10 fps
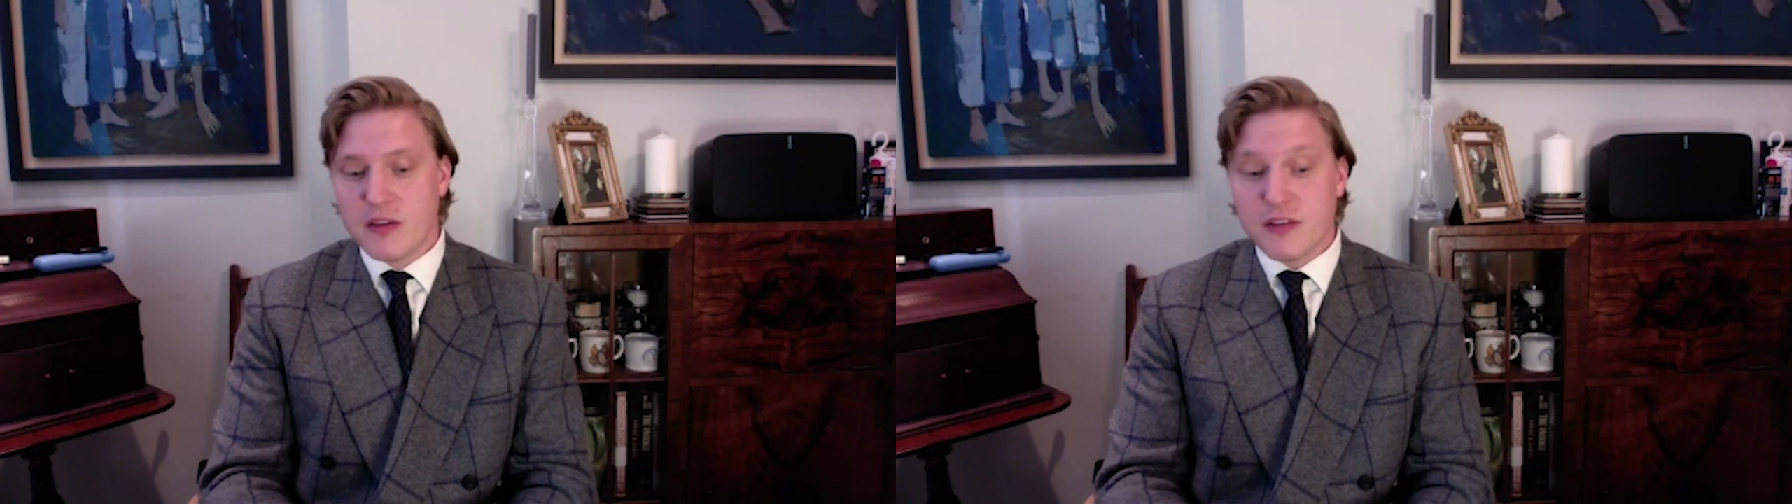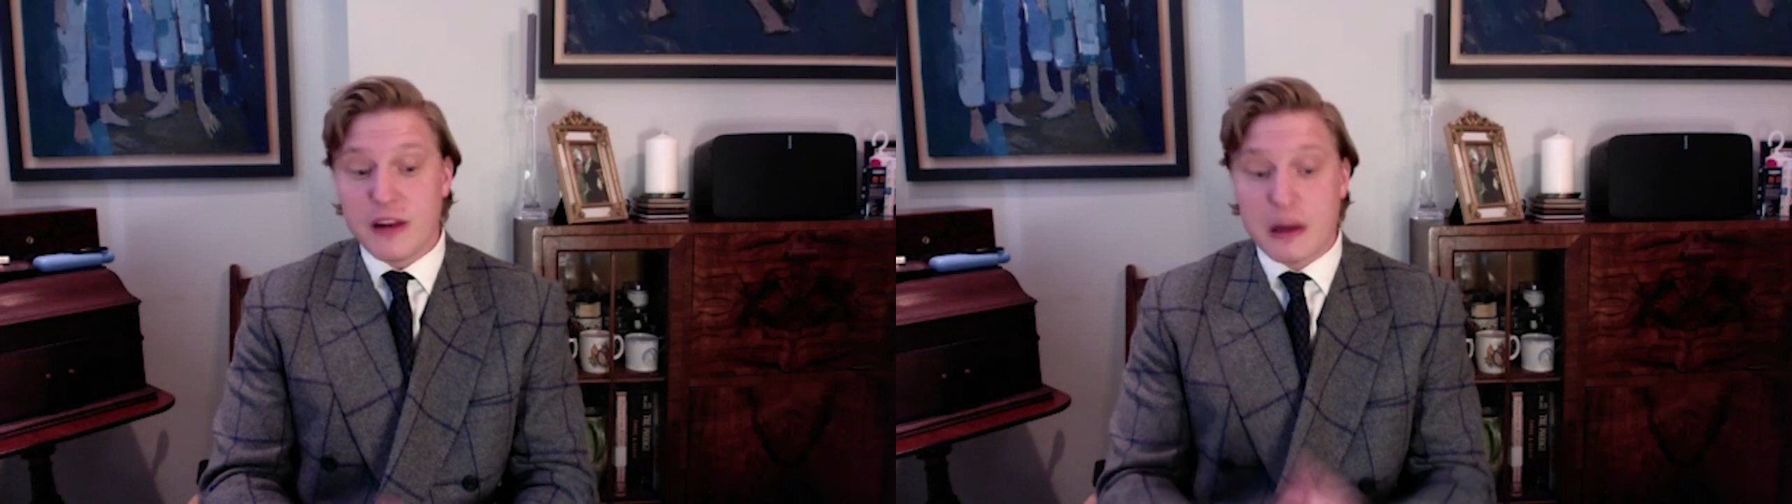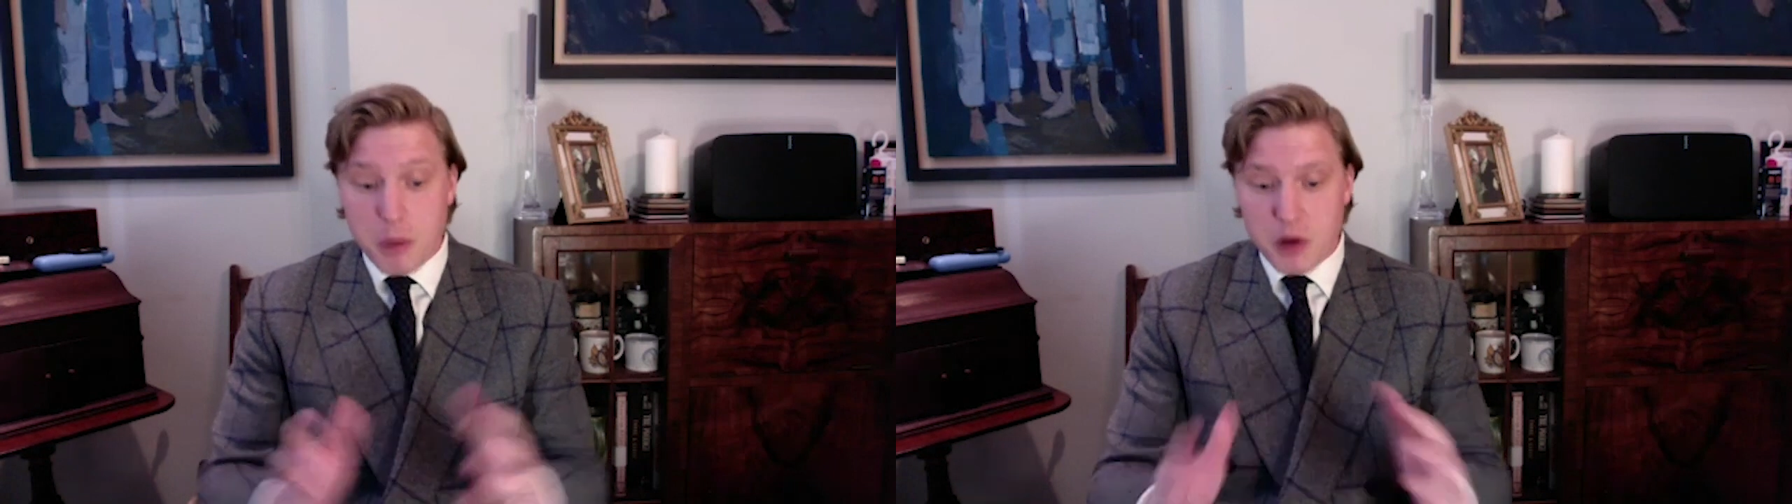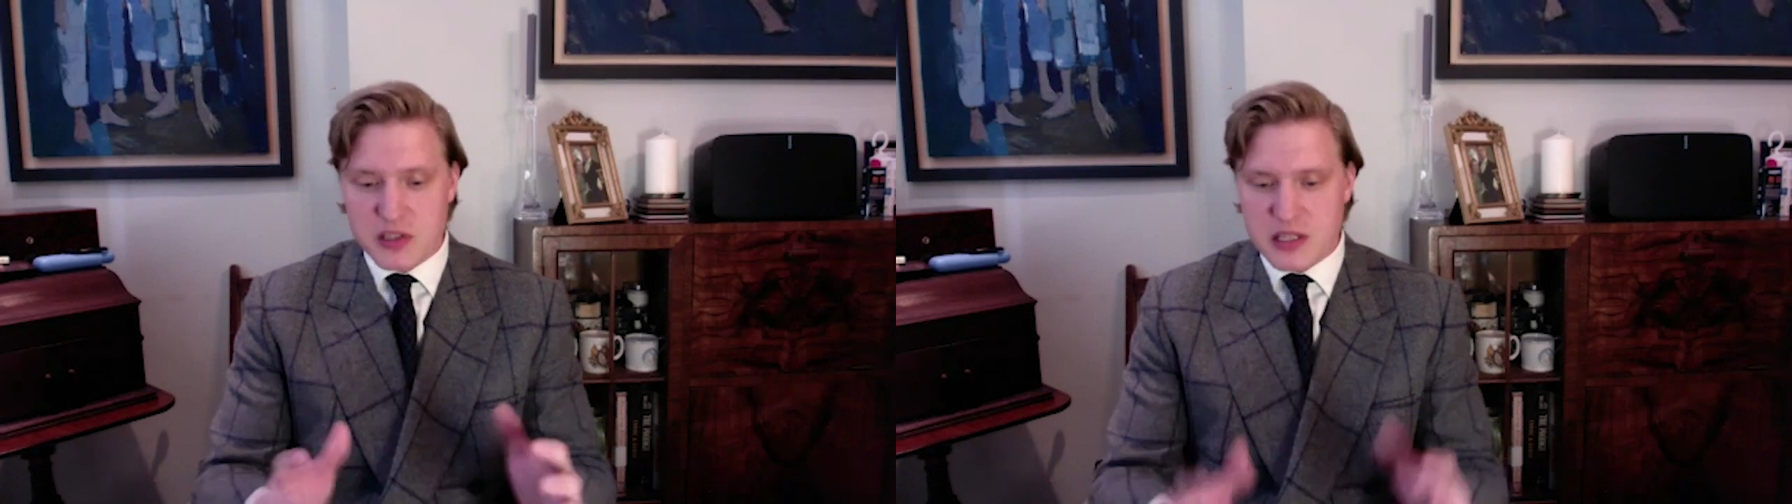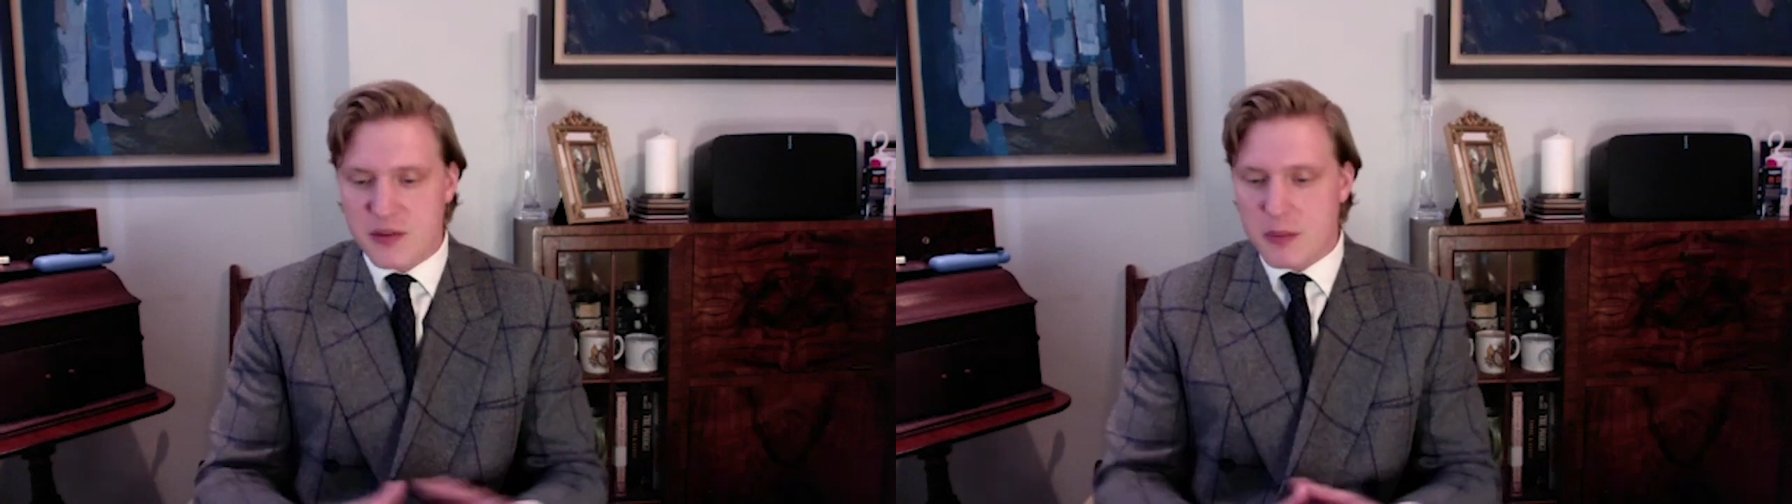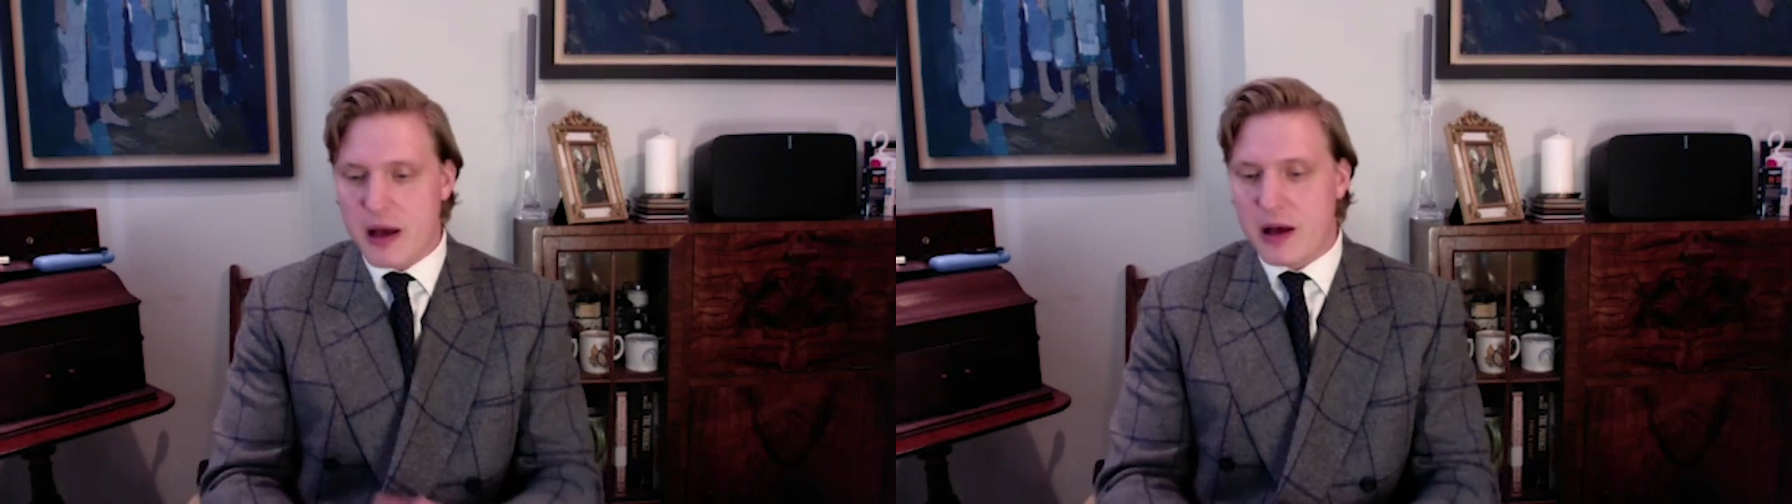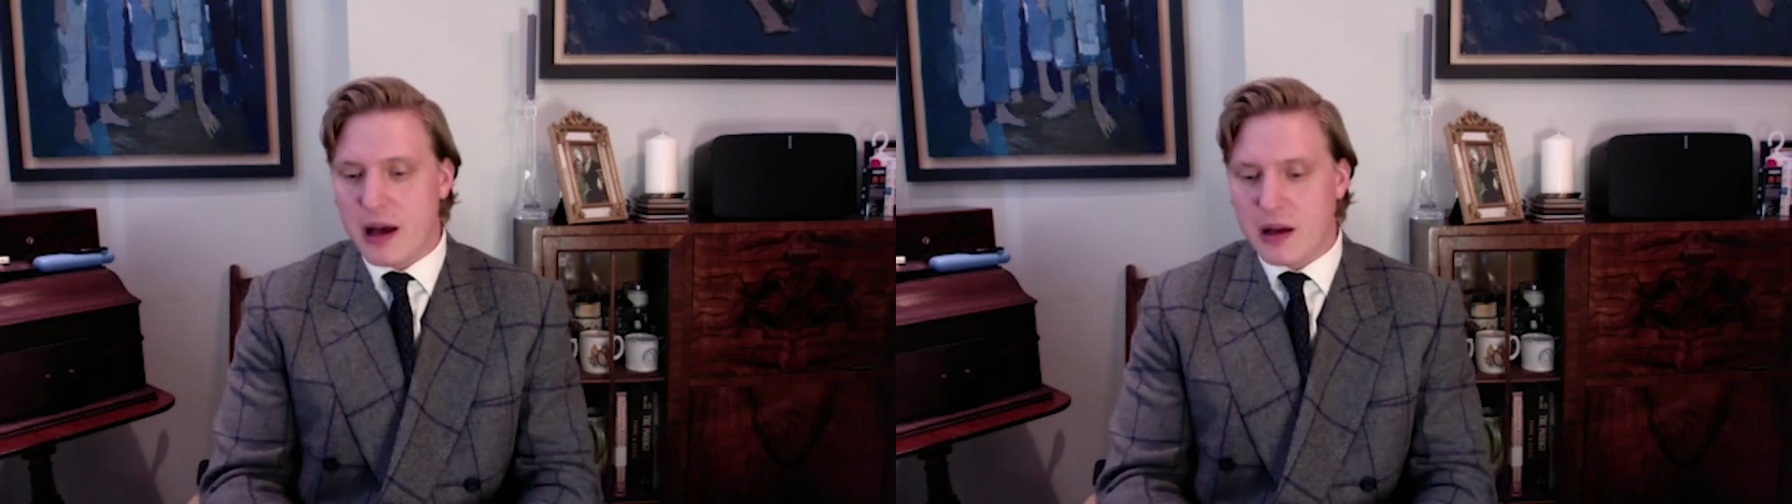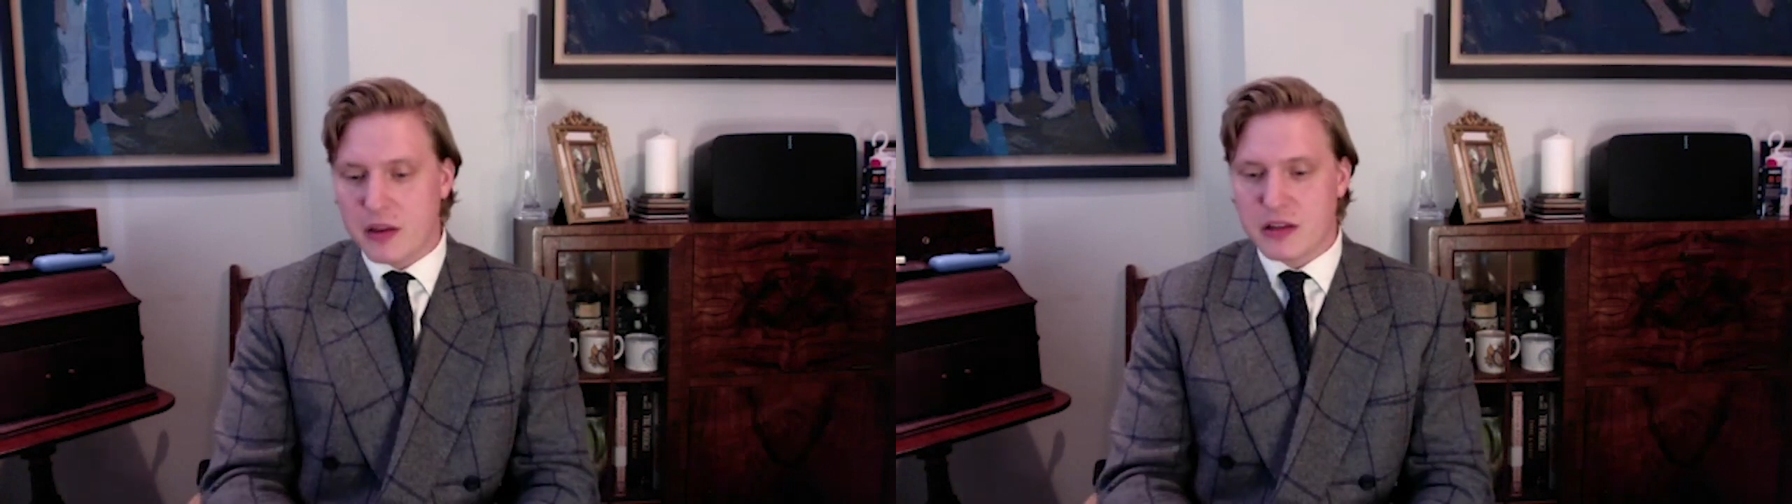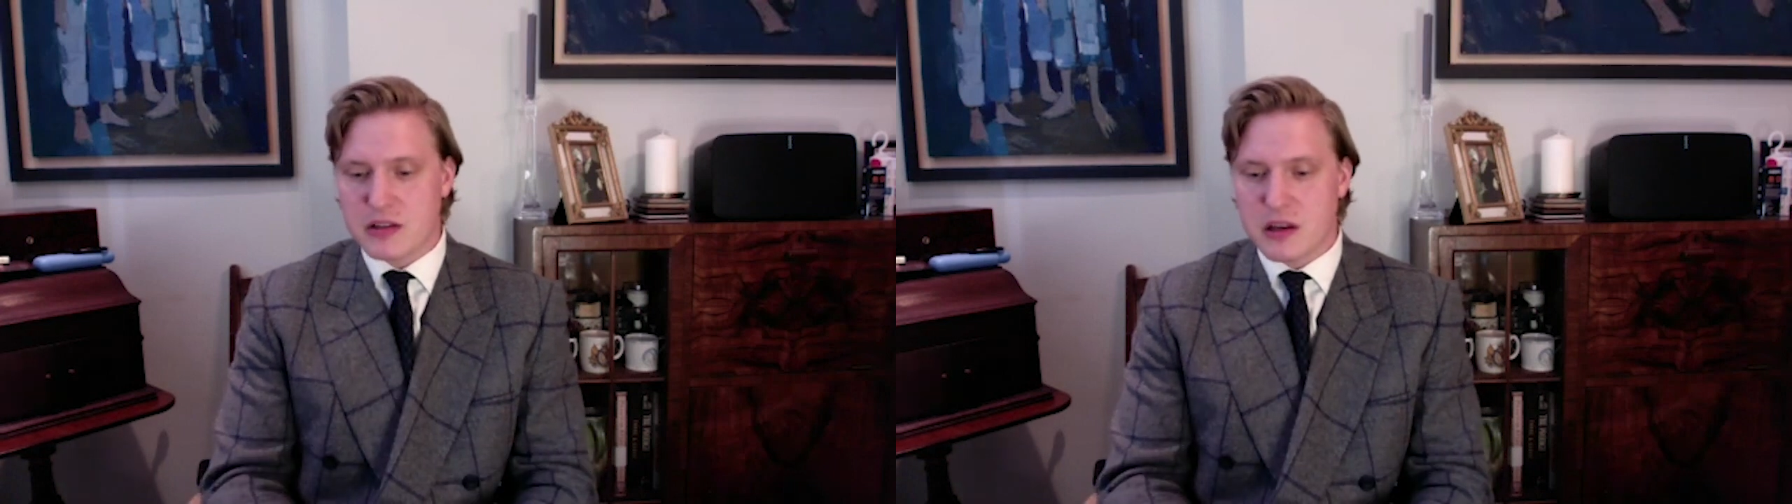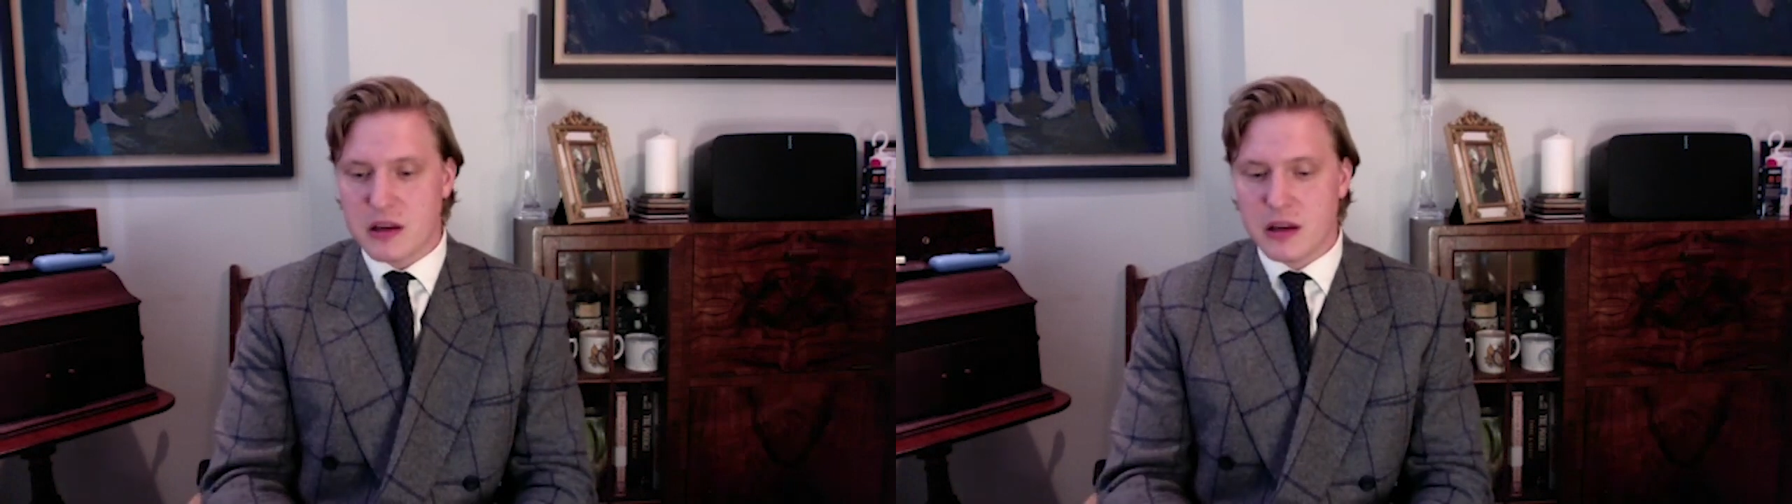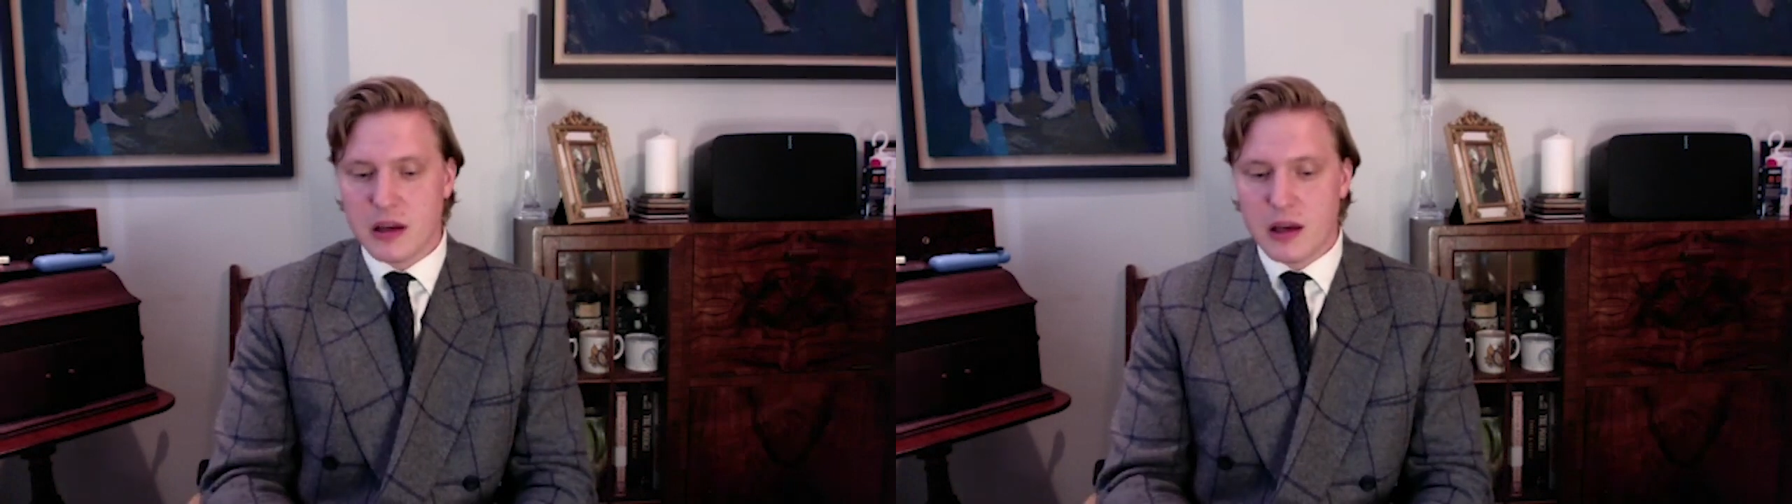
feeling positive about how things are